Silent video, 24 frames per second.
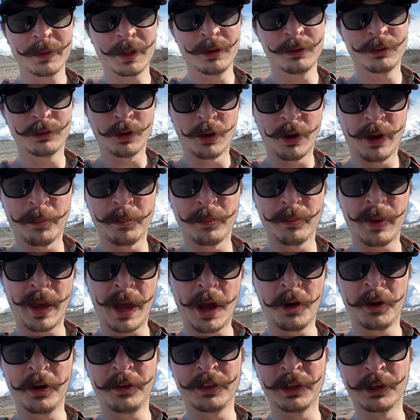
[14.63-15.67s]
So I'm
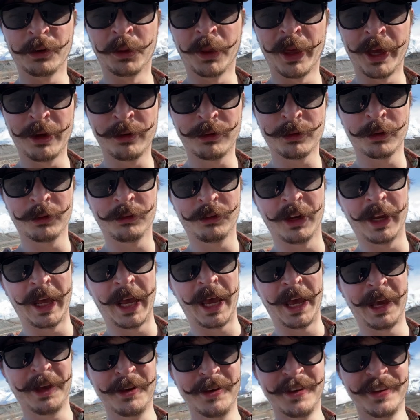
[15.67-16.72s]
out at the glacier
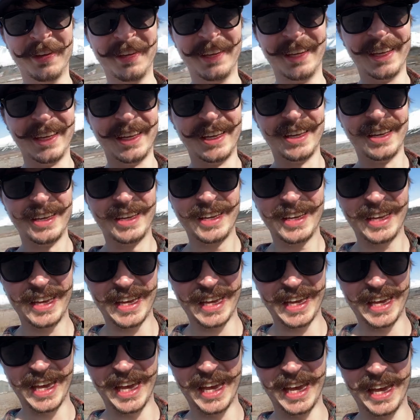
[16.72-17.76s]
today
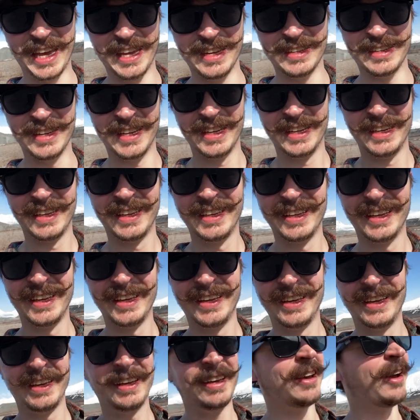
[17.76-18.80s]
and
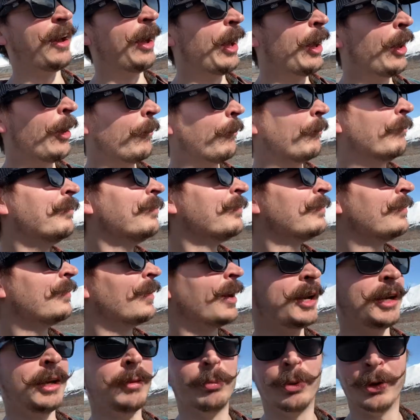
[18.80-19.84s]
um,
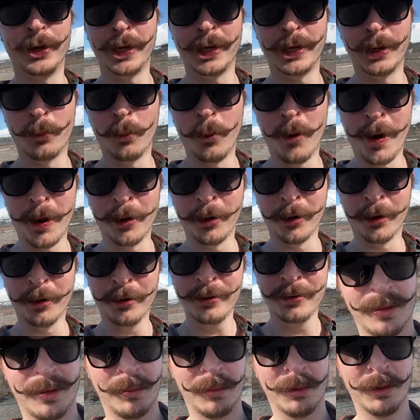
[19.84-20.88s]
I didn't bring any water.
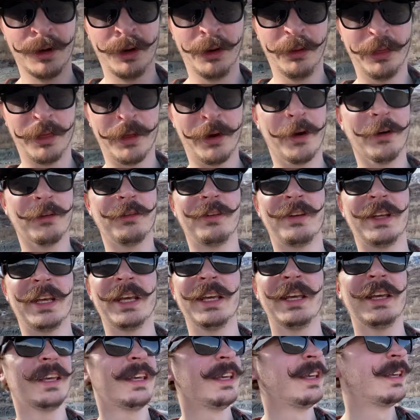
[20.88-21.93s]
I'm a little thirsty.
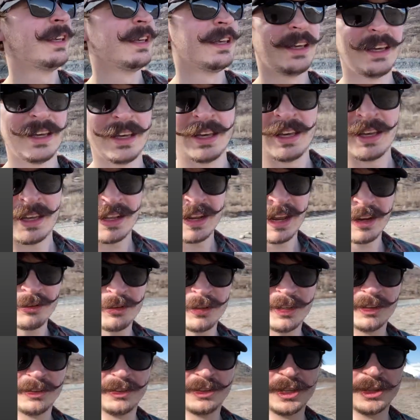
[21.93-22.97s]
As you
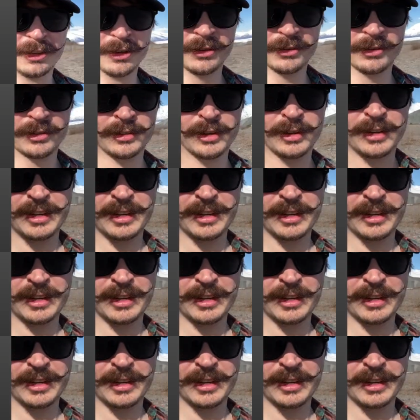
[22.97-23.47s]
can see, there's